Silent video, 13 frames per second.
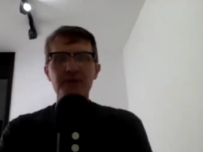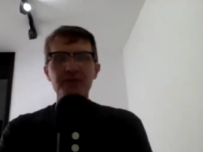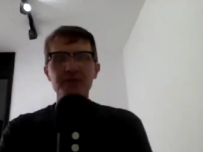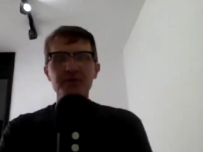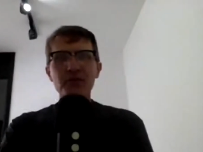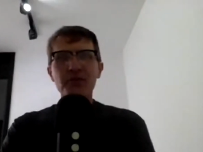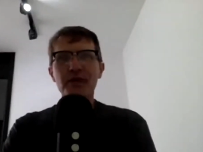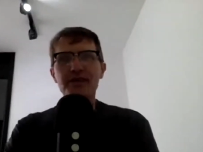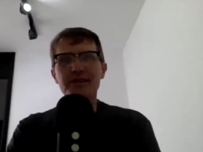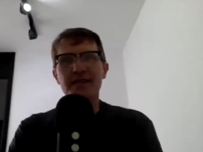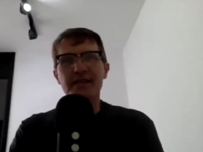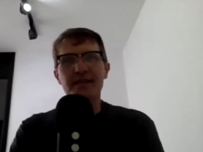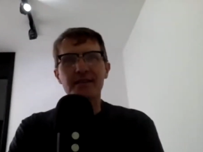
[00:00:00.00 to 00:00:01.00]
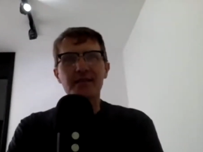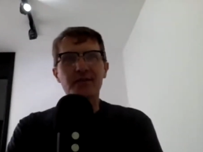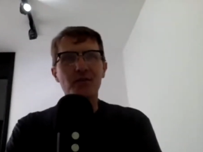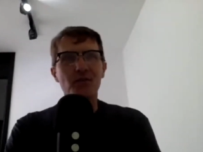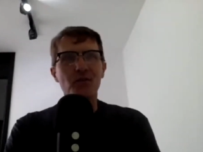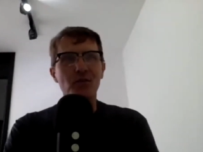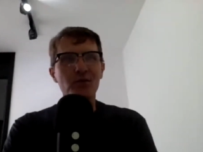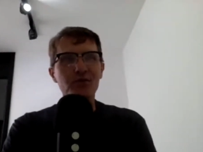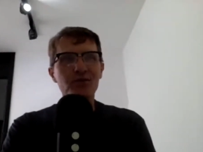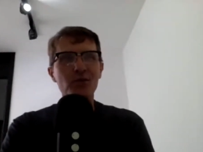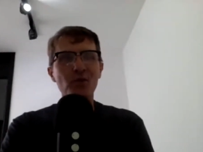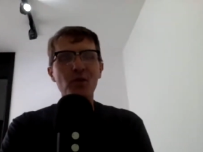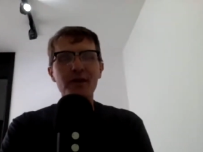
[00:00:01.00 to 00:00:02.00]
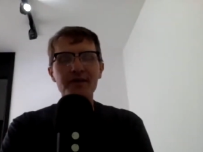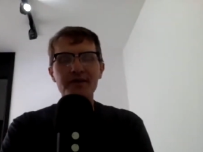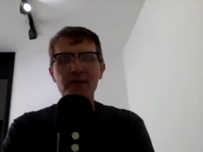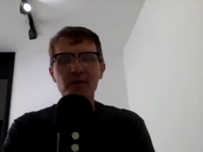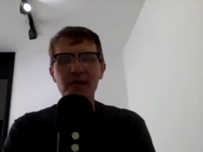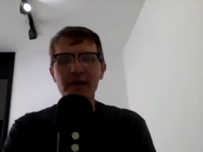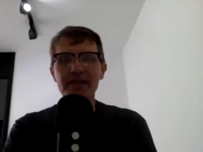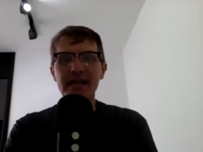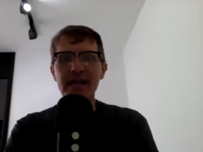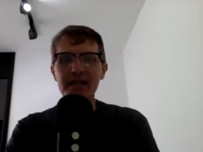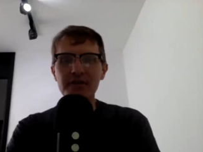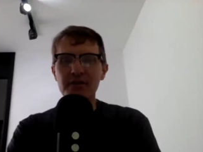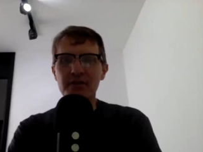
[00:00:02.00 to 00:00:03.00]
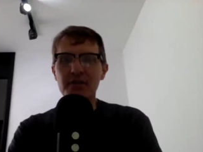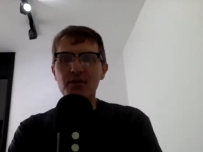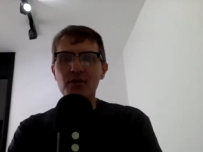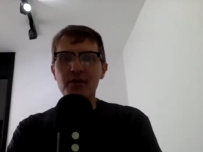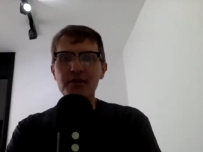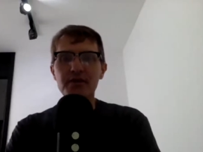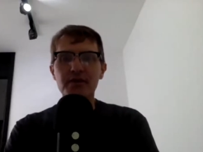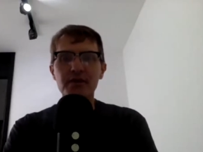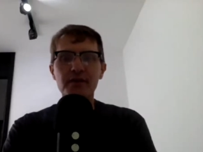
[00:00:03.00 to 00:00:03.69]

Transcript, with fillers: there's two things I, two ways I would like to answer that question.